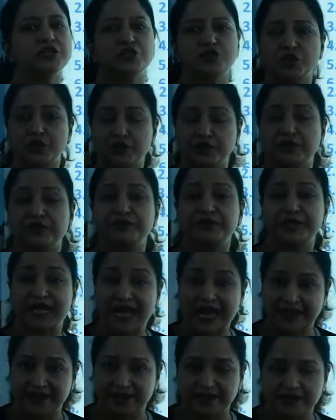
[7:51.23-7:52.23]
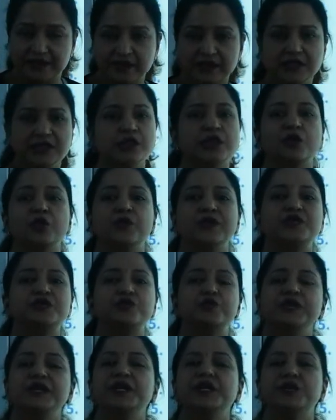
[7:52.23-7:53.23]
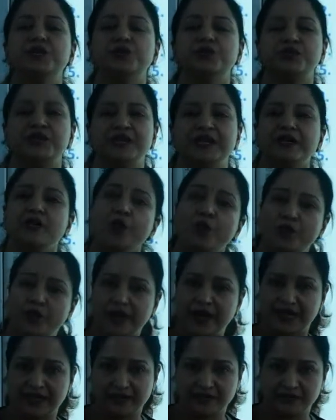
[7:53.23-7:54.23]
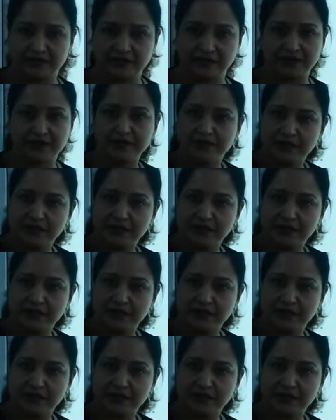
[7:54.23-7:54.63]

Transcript: sort of tires which we use in vehicles.